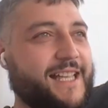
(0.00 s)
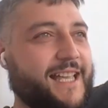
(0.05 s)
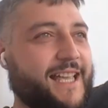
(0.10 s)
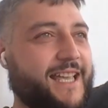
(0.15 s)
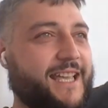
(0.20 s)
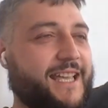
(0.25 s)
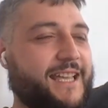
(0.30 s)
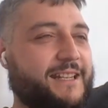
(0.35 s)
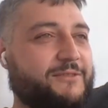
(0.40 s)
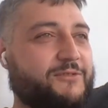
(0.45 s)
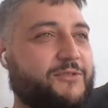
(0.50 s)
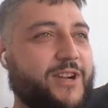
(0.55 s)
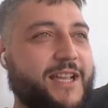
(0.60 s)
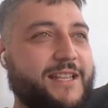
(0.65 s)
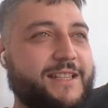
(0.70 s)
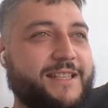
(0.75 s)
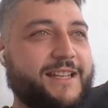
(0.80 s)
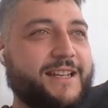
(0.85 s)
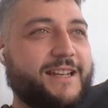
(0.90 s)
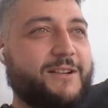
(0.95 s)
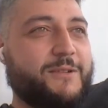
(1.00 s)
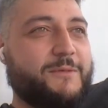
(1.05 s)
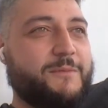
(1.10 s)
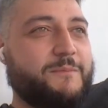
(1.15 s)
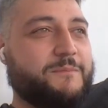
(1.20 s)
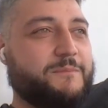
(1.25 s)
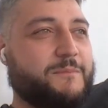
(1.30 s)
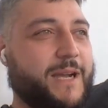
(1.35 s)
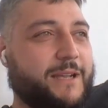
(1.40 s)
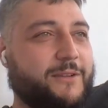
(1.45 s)
And right
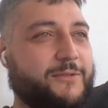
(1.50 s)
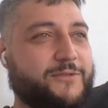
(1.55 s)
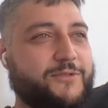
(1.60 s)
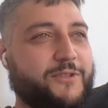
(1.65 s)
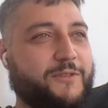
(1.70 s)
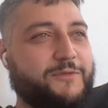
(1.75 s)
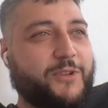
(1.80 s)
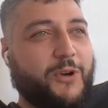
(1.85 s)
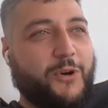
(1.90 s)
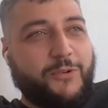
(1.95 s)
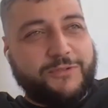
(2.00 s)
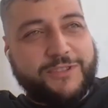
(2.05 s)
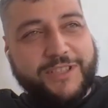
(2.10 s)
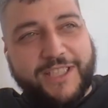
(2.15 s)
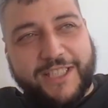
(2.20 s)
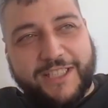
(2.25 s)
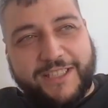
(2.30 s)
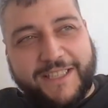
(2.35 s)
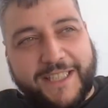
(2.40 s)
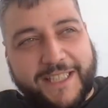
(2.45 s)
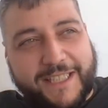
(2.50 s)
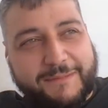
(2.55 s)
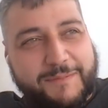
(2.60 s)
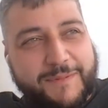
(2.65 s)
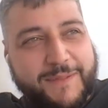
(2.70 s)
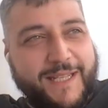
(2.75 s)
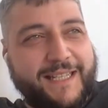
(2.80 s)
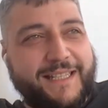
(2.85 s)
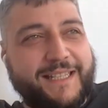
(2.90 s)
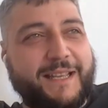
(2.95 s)
now, Microsoft owns GitHub,
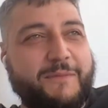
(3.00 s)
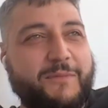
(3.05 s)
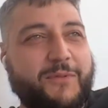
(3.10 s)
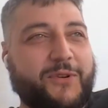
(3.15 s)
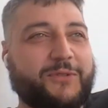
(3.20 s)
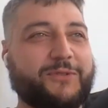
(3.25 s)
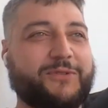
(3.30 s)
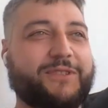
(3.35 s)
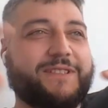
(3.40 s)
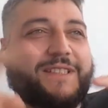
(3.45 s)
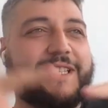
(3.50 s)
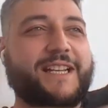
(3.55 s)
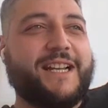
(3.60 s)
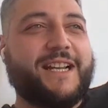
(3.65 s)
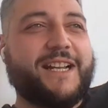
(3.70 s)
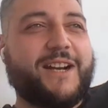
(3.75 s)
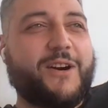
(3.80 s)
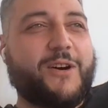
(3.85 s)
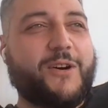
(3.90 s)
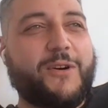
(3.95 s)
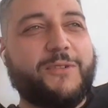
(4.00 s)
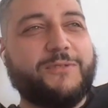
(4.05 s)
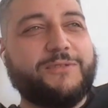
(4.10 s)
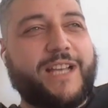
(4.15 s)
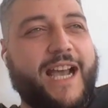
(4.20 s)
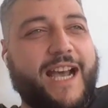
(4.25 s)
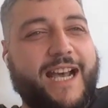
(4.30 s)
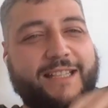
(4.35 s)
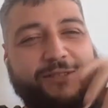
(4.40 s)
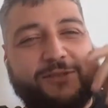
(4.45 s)
and they both own
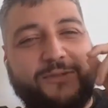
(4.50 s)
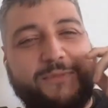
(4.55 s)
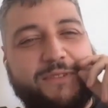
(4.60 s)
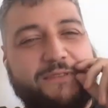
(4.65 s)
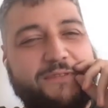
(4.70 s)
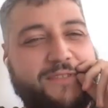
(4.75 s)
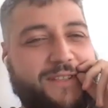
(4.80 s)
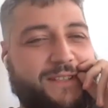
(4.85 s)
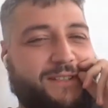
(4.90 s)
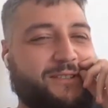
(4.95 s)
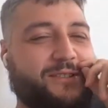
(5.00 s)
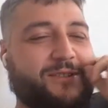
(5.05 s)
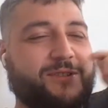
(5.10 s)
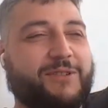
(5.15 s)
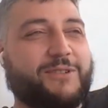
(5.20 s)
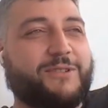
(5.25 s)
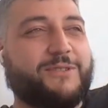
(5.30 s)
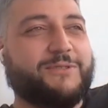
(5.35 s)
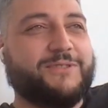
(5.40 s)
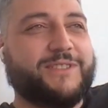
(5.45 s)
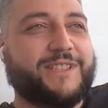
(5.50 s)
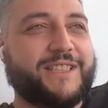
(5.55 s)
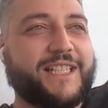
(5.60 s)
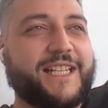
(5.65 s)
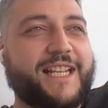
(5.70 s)
Atom and VS Code,